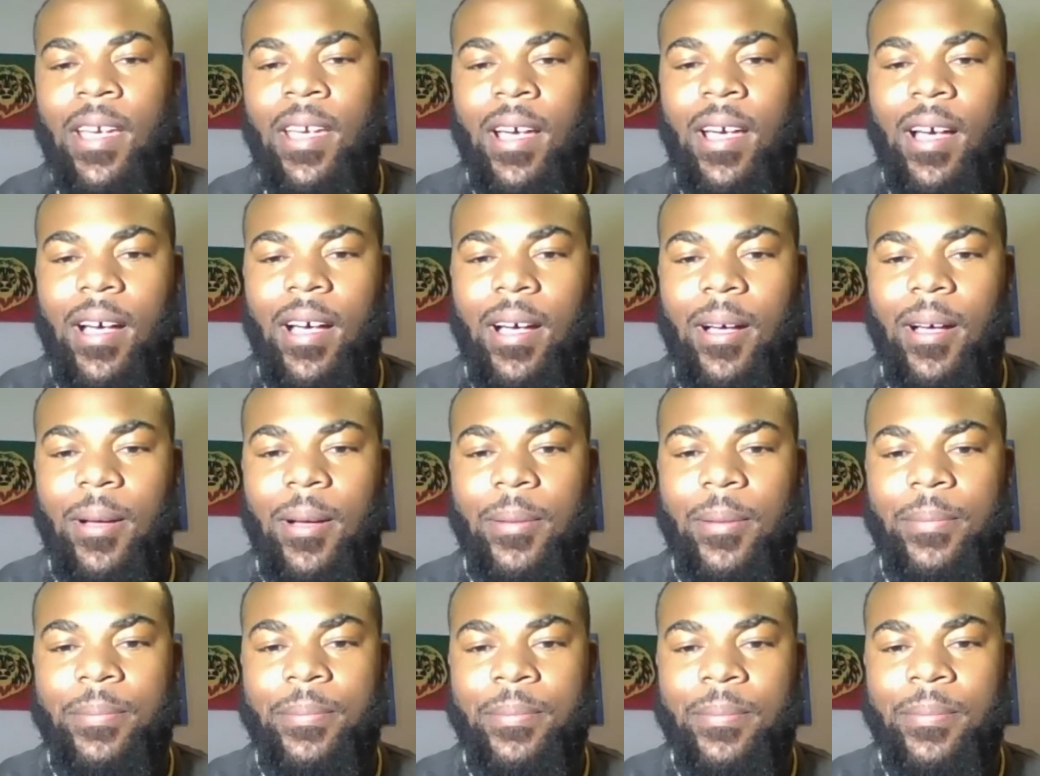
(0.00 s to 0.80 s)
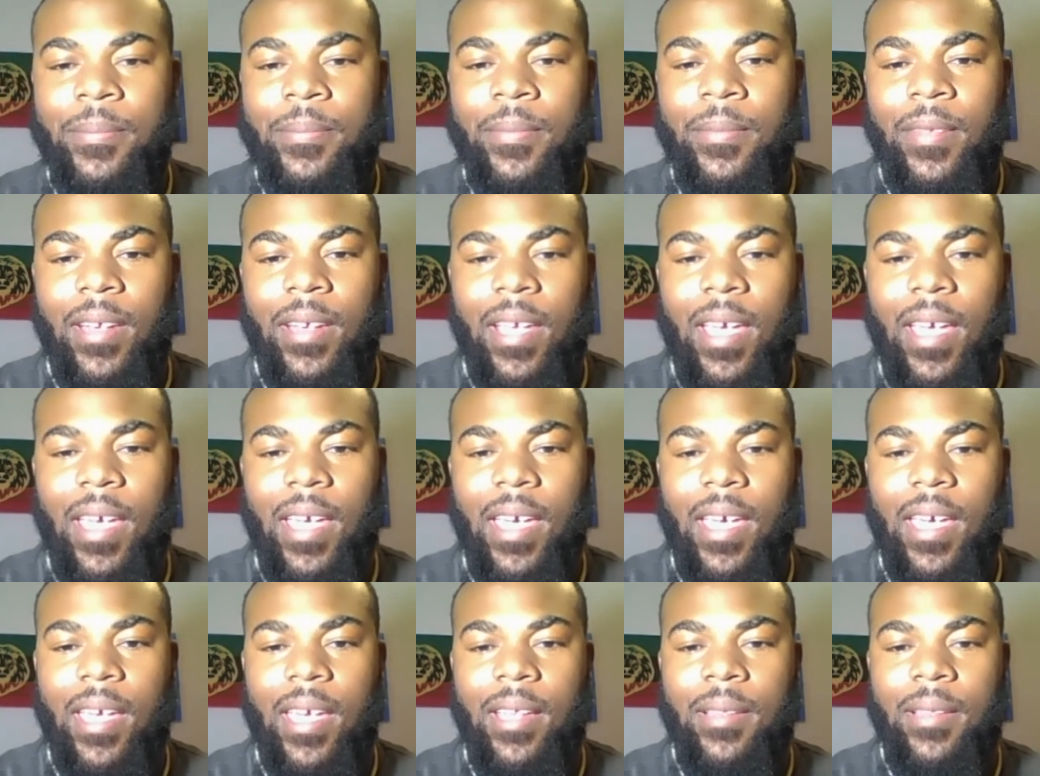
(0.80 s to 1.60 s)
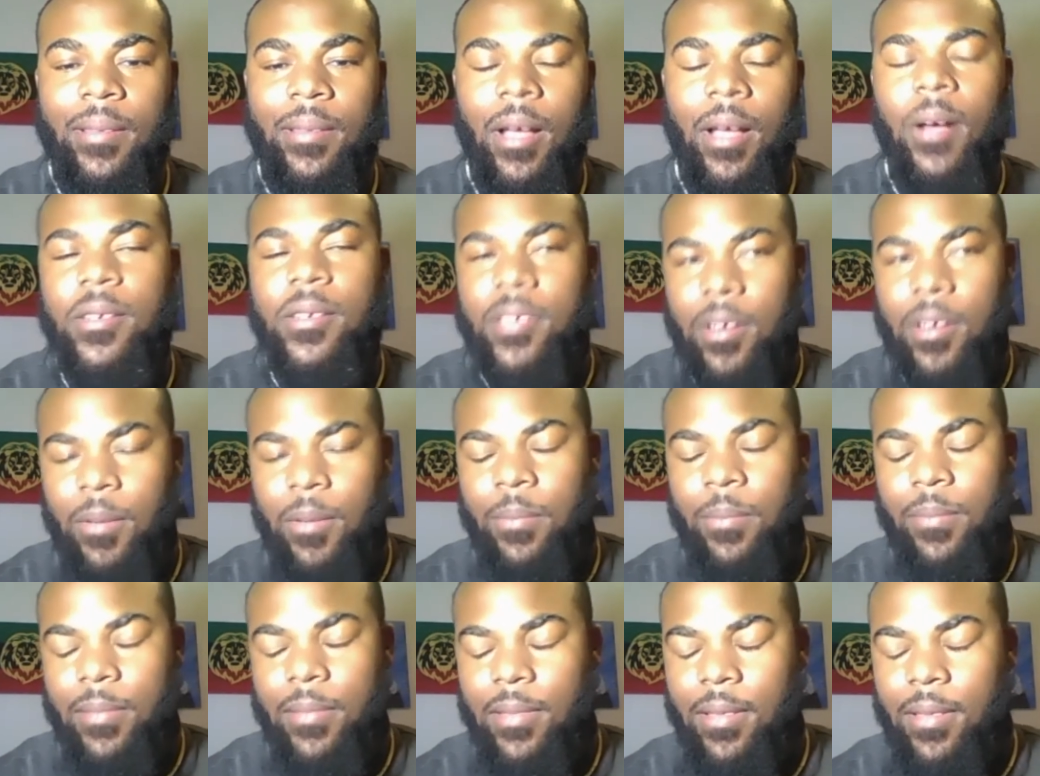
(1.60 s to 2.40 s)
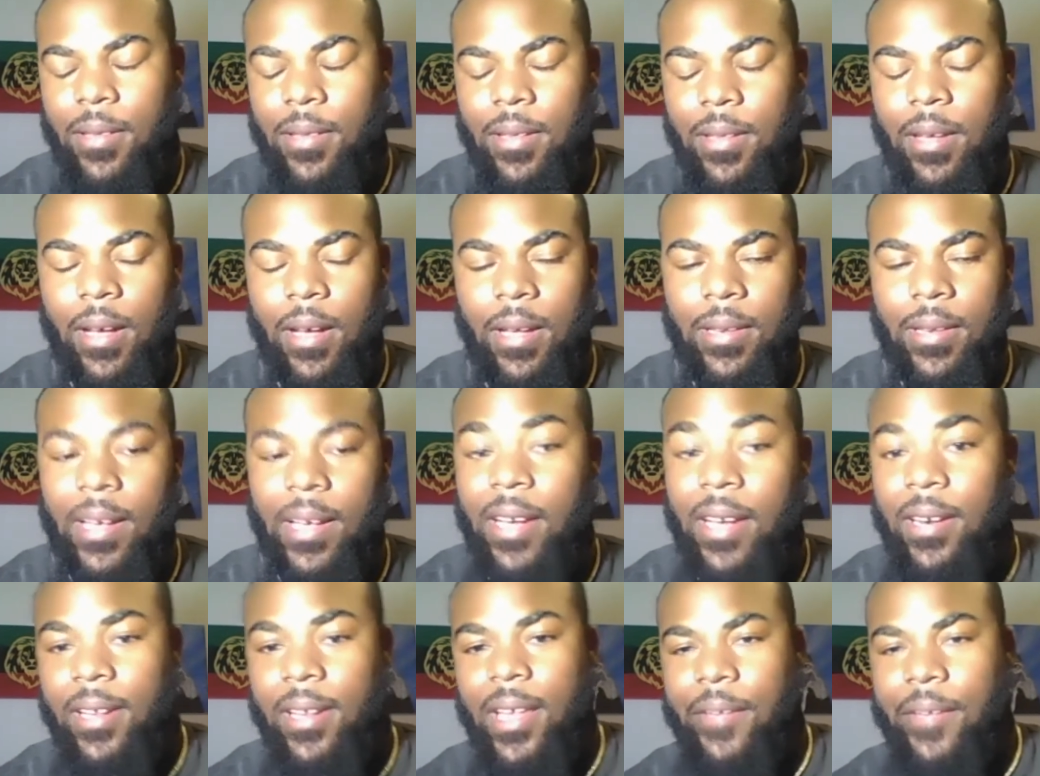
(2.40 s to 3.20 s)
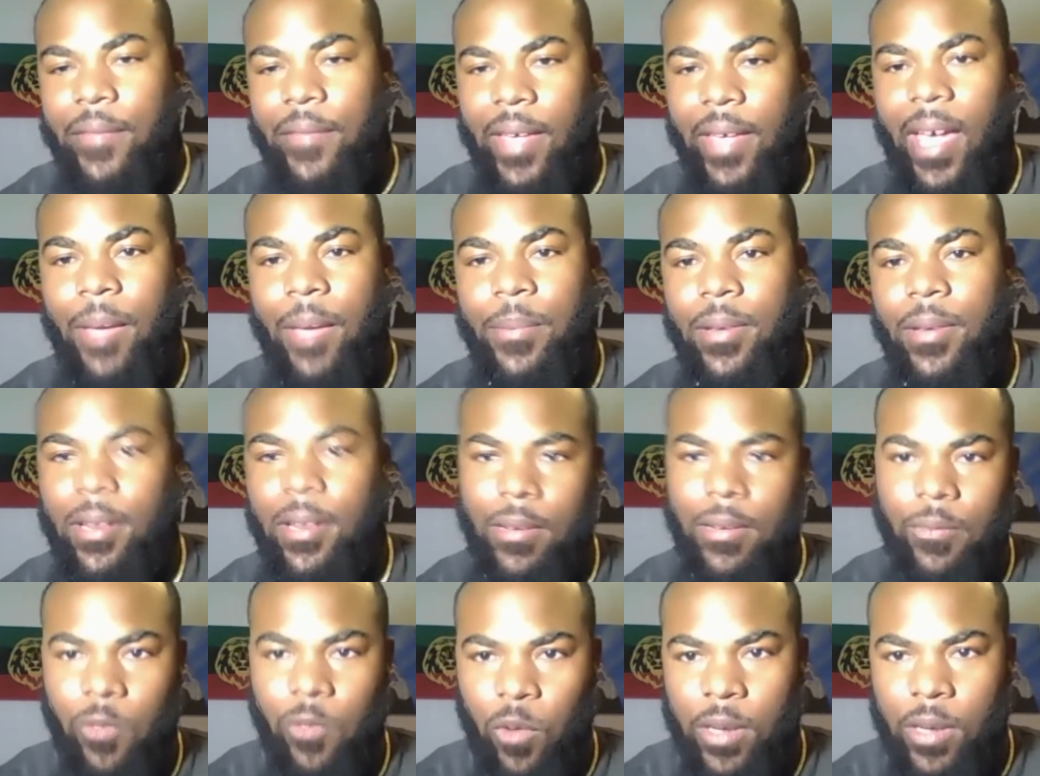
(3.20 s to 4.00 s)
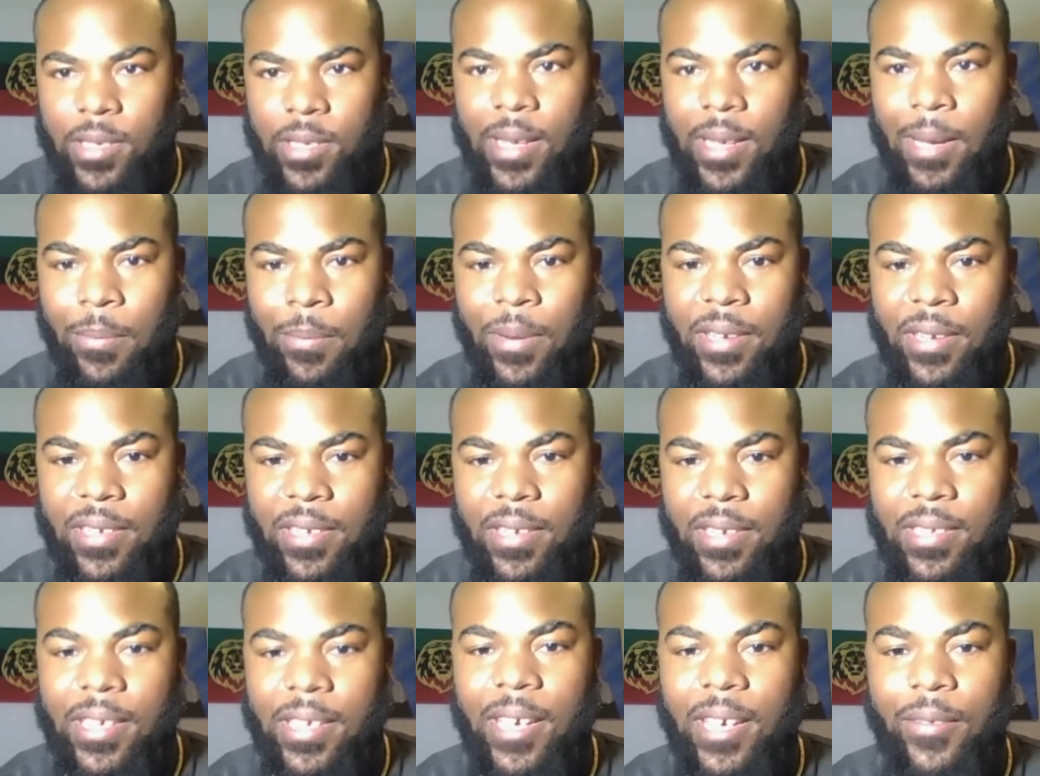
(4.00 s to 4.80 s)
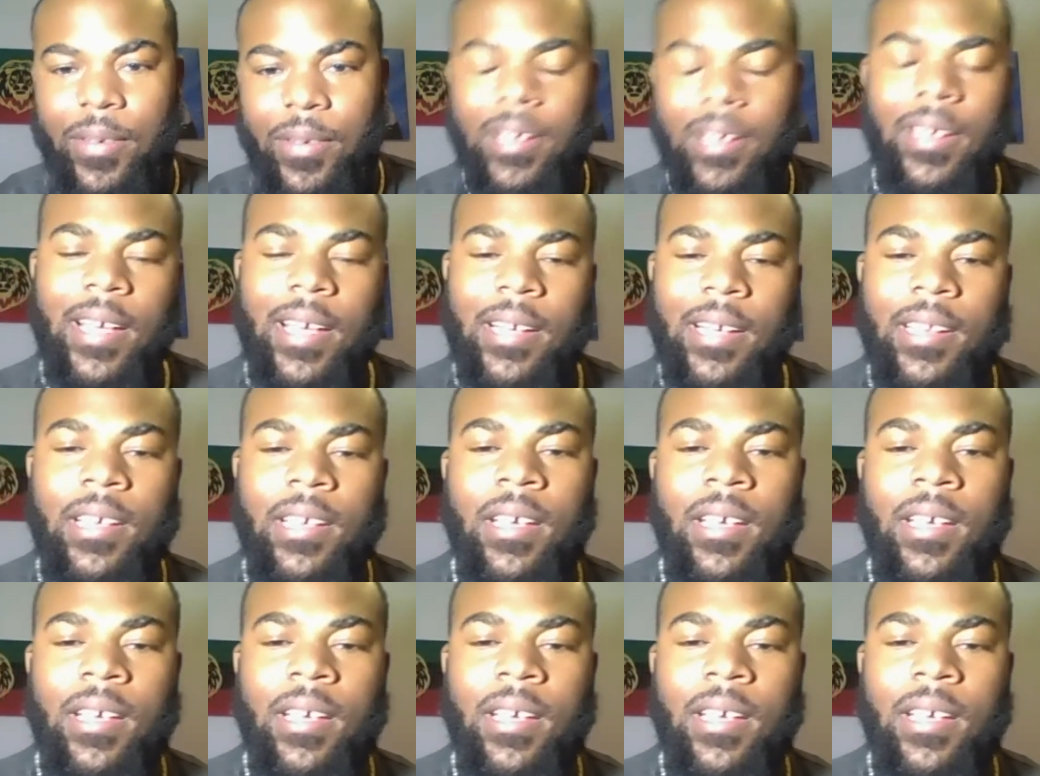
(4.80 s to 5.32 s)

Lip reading: Um, and also, 9/11 happened, and wartime presidents get reelected.